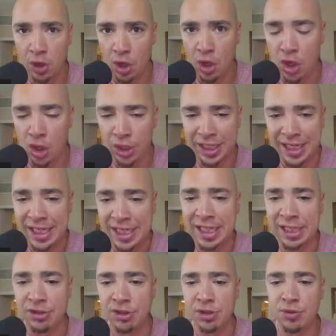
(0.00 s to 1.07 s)
all
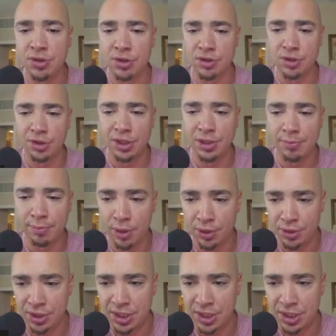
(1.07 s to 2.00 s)
Indian users looking to purchase